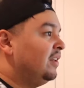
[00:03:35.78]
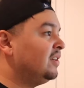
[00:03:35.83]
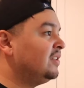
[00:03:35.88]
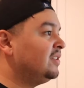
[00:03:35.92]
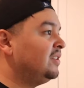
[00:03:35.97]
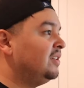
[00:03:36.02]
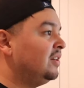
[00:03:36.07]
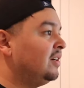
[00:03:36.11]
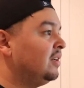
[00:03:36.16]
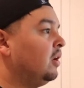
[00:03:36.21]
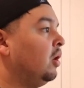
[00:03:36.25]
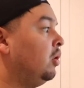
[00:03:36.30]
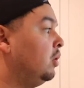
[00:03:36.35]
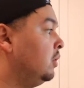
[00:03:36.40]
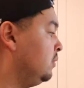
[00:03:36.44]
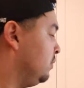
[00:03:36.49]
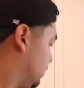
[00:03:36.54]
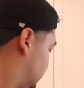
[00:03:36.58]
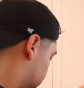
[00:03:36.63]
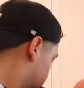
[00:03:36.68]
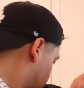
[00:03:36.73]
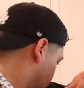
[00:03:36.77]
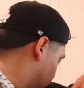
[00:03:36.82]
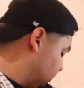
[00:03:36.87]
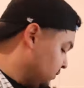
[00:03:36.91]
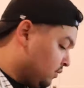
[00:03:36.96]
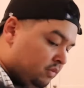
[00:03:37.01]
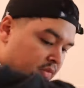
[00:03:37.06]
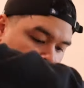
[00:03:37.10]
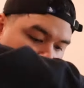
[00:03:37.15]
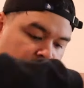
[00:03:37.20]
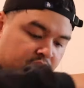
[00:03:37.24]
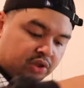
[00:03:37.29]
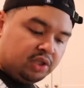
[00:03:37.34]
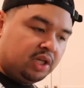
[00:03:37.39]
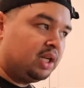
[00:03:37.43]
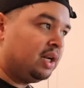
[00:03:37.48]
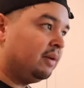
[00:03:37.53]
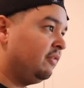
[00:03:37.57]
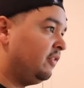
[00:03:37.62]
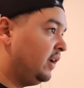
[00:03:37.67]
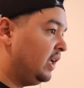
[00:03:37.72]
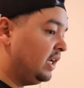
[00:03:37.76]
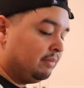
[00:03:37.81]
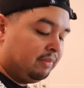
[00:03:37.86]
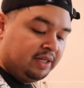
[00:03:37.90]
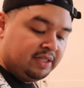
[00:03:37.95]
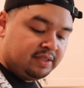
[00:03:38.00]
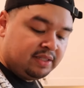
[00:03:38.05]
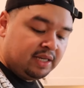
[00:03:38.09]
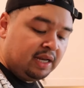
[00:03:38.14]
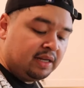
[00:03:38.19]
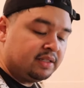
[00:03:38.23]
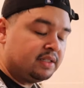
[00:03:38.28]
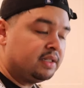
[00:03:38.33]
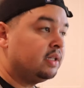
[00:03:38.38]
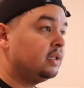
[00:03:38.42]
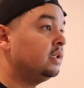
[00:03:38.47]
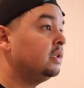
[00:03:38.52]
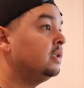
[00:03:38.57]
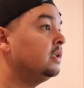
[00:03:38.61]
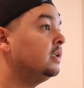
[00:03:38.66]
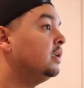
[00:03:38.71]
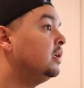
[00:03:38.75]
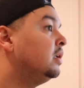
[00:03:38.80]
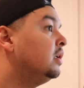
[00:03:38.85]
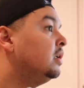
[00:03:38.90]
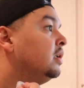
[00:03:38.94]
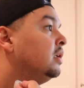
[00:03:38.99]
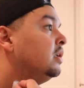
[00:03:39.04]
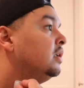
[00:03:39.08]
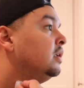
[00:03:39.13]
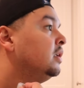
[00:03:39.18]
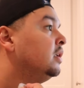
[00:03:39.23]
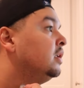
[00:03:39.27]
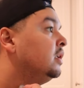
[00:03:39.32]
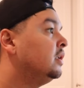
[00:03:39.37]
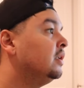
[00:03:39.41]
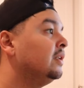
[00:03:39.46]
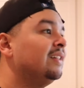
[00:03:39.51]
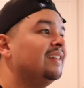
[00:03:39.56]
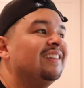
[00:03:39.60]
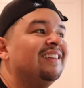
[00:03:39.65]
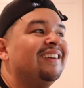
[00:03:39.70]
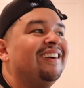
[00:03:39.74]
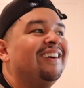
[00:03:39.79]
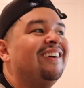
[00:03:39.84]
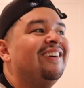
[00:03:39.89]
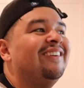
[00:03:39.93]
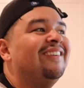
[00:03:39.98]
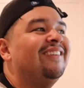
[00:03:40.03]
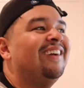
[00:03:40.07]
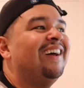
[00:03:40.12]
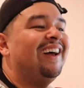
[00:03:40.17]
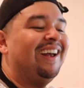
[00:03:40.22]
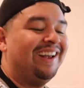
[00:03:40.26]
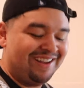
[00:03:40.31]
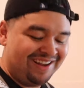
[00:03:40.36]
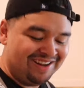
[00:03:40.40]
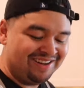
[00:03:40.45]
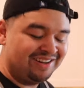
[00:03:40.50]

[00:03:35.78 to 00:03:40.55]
looks good. Oh, oh shit, I'm forgetting my scent. All right.